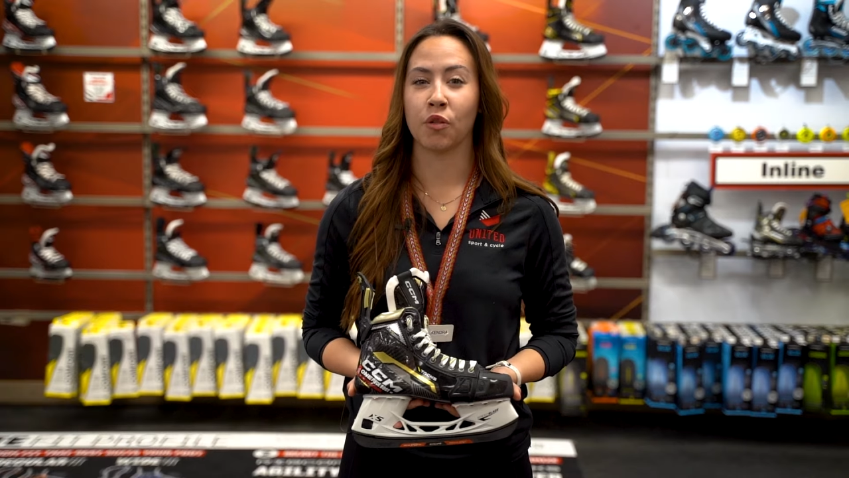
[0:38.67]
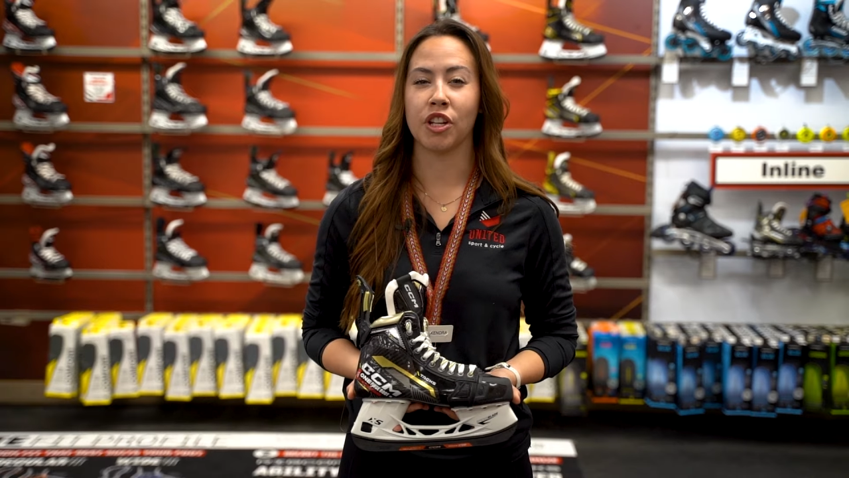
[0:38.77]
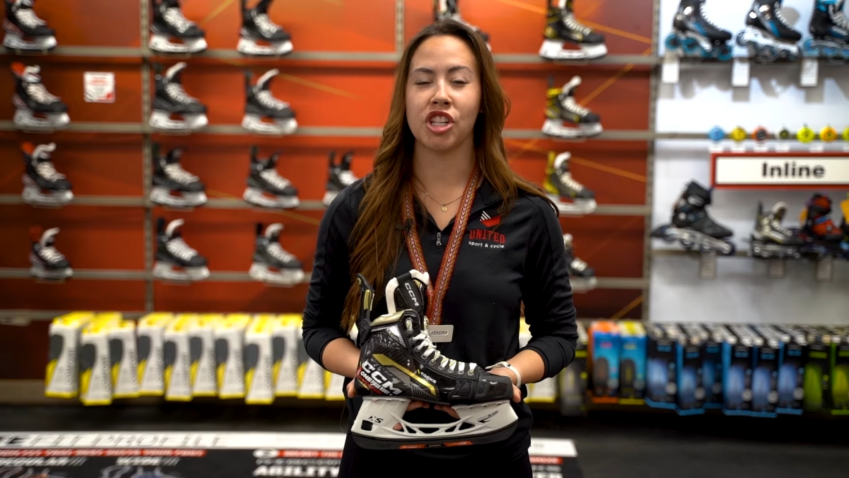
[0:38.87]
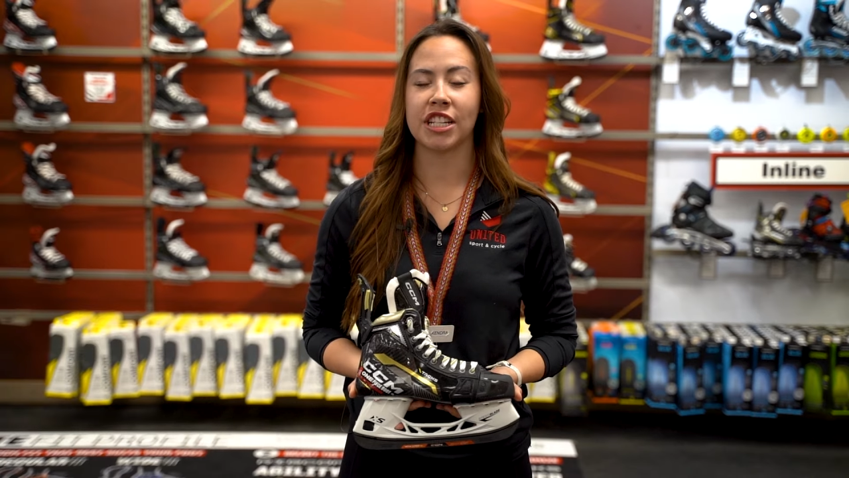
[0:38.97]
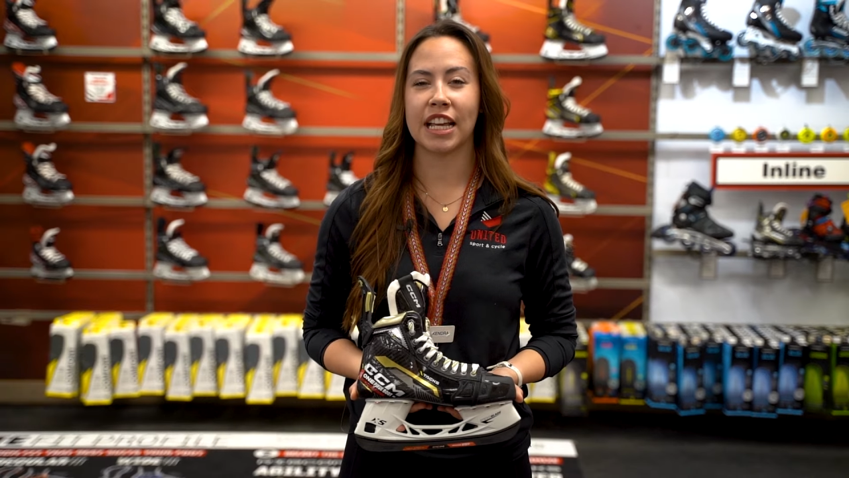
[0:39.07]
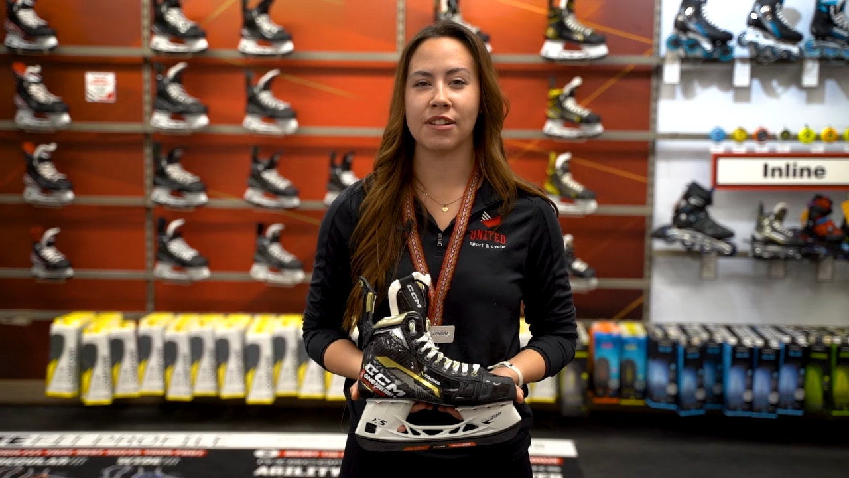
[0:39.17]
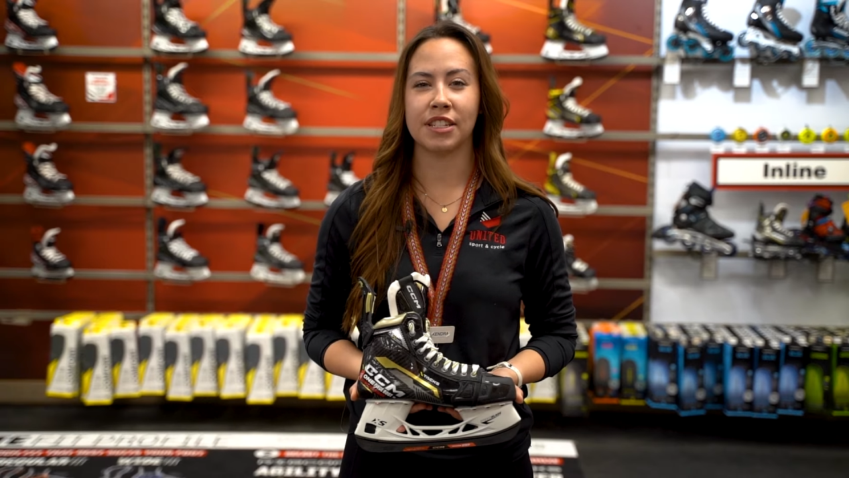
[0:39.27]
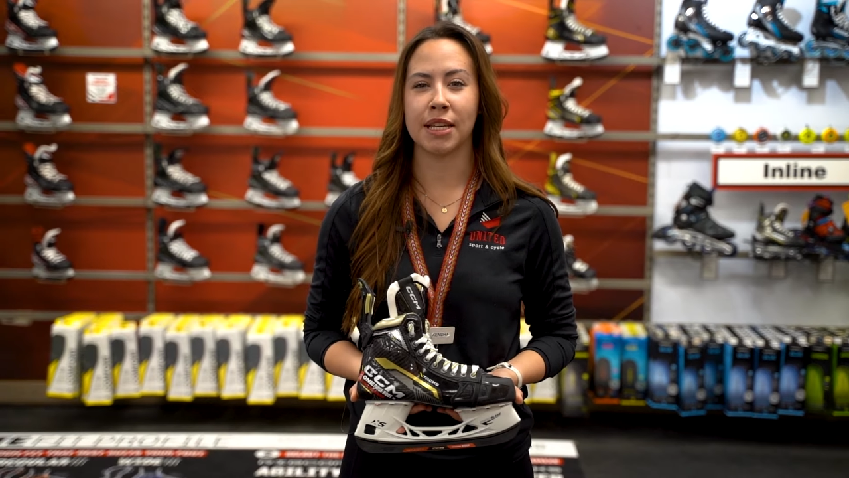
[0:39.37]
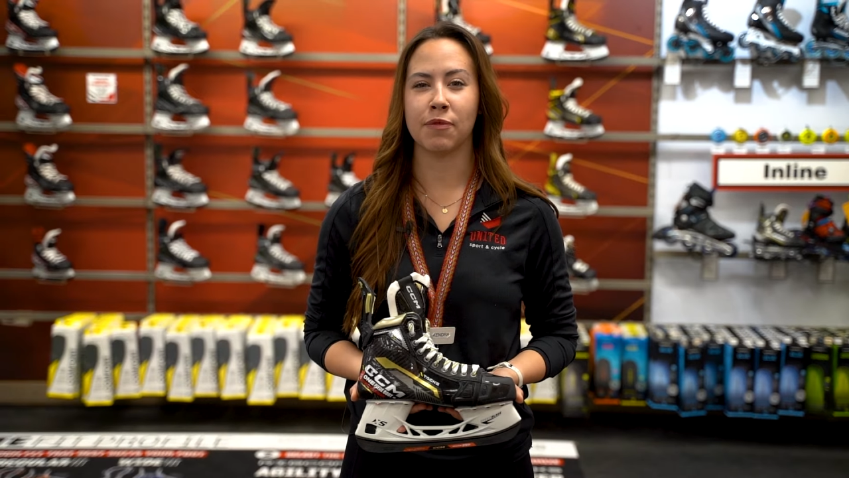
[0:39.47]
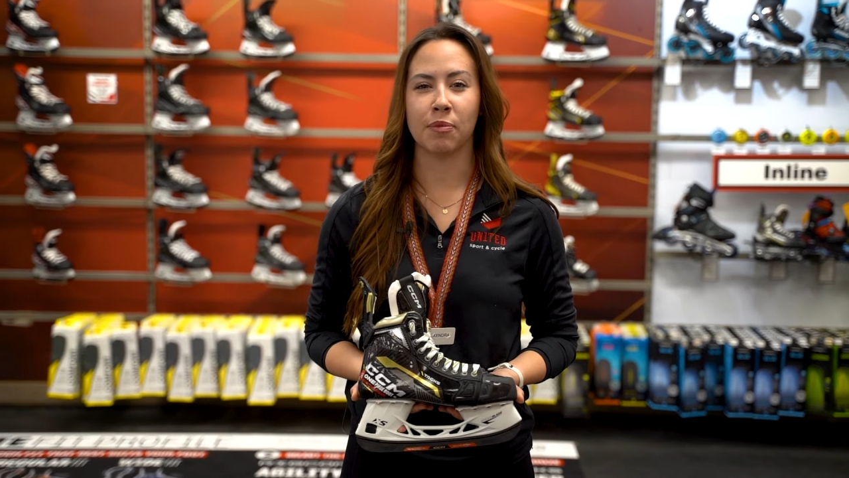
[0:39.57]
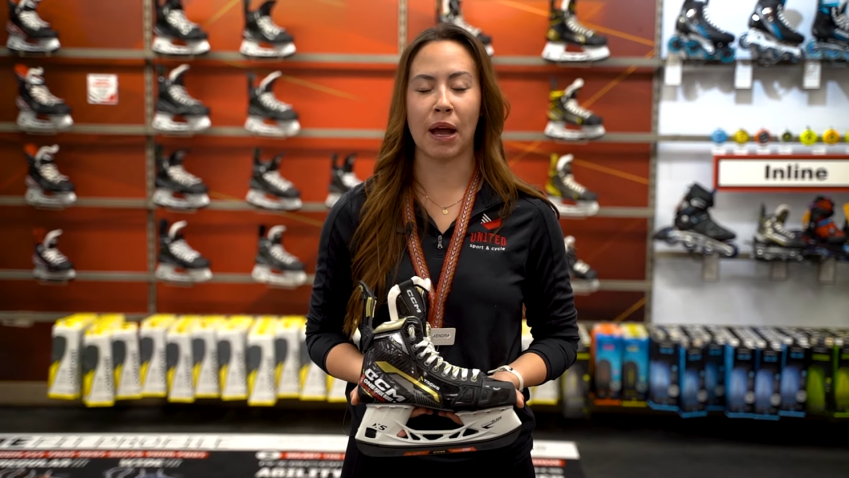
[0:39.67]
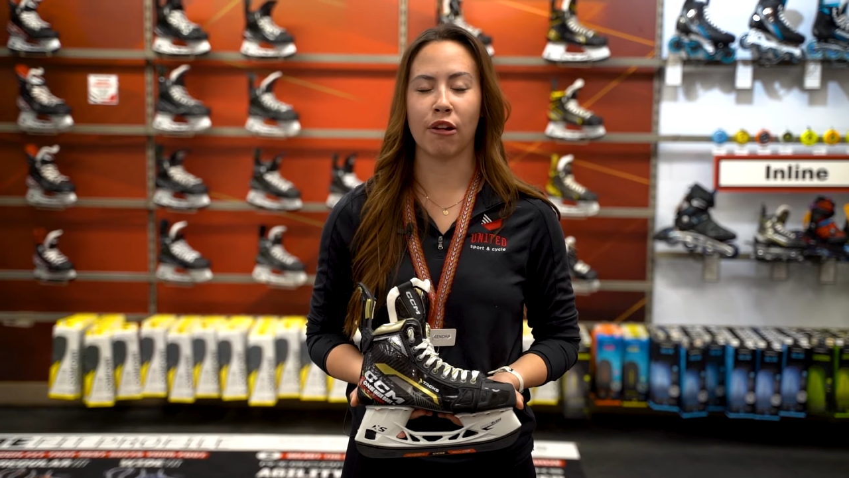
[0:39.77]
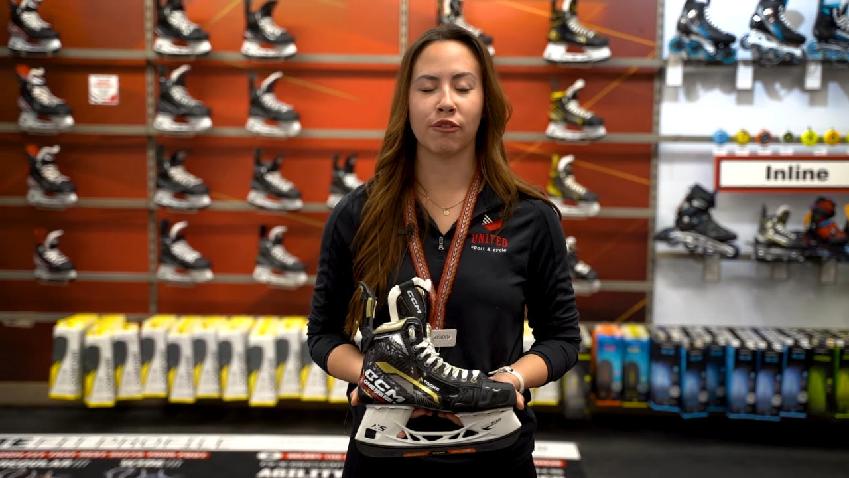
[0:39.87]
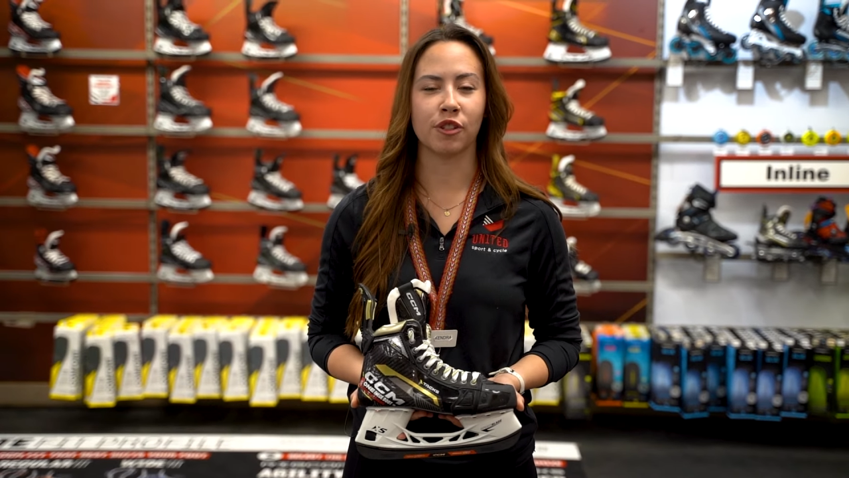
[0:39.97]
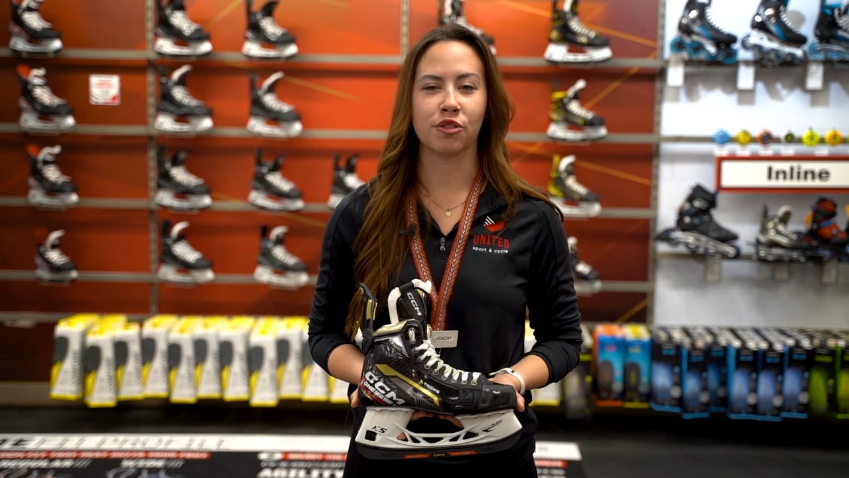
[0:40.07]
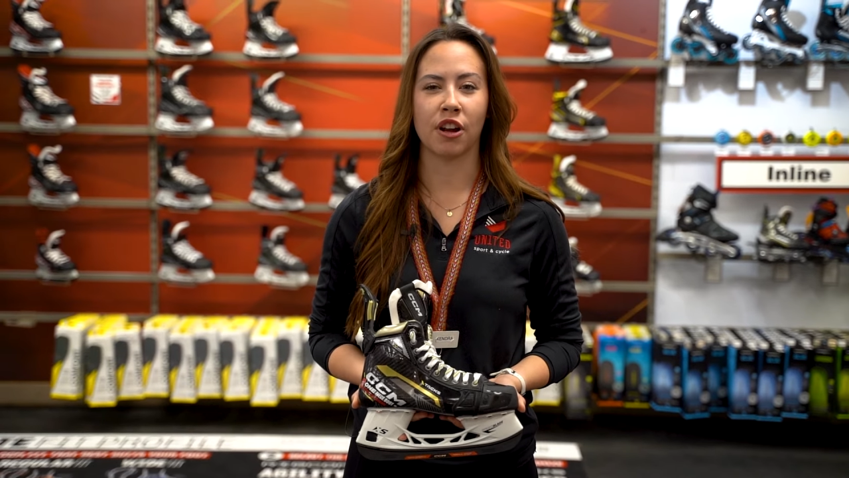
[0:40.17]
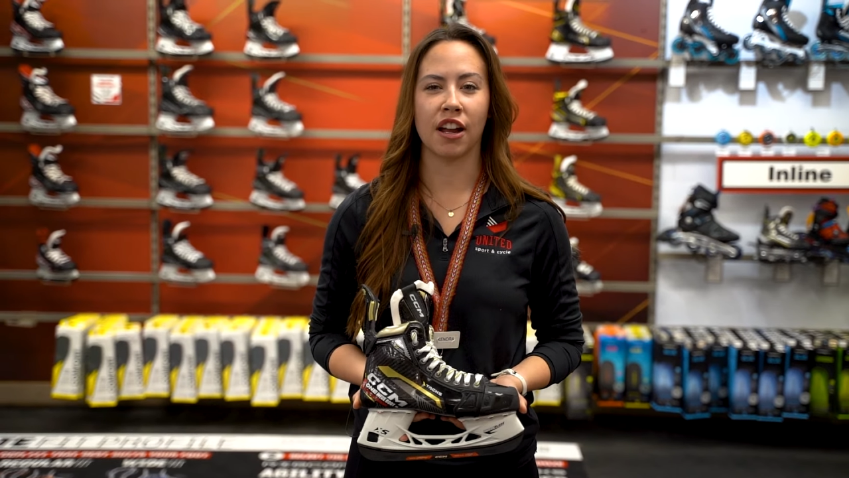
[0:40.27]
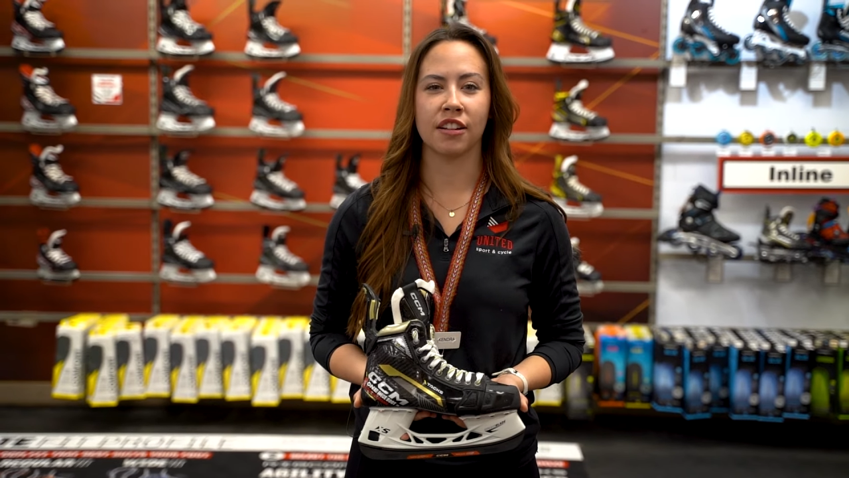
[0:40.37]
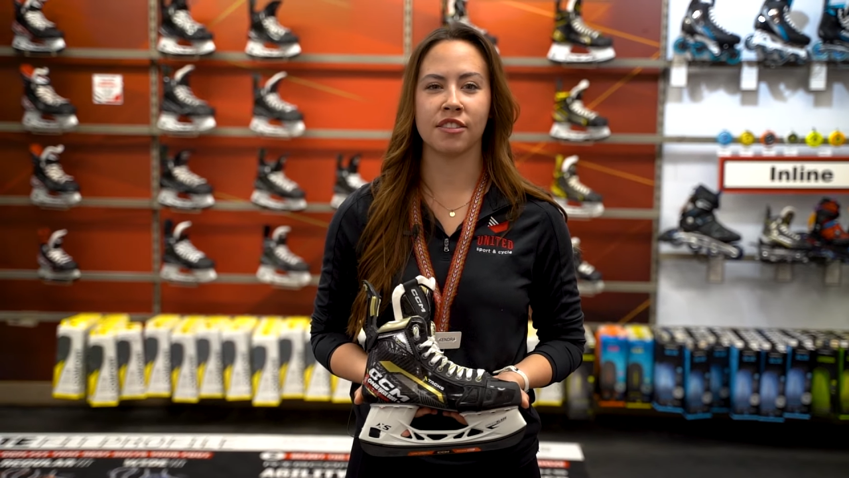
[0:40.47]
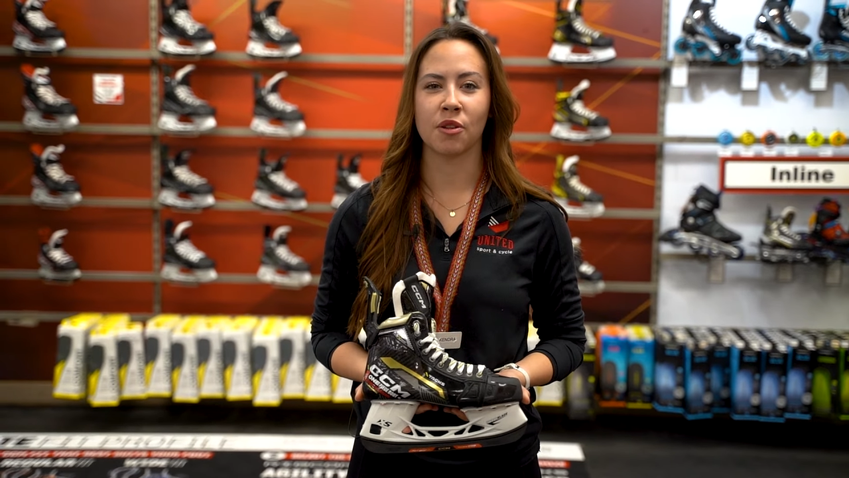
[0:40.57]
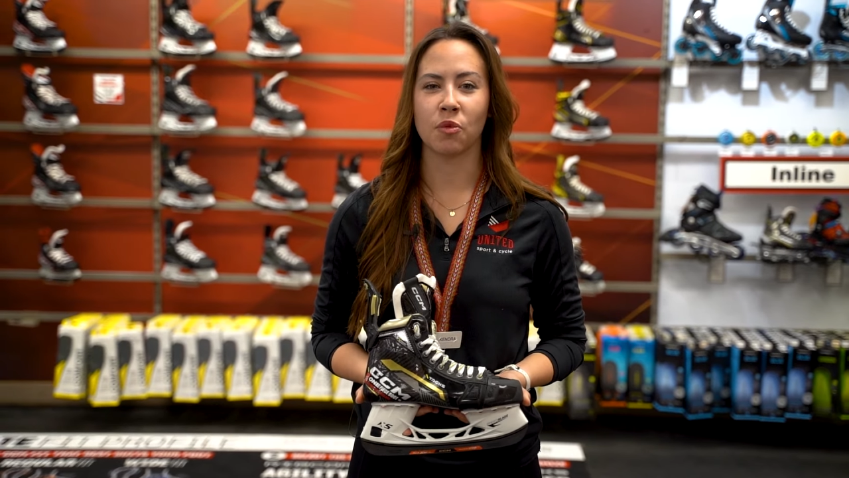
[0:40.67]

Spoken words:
Reaching down deep for powerful strides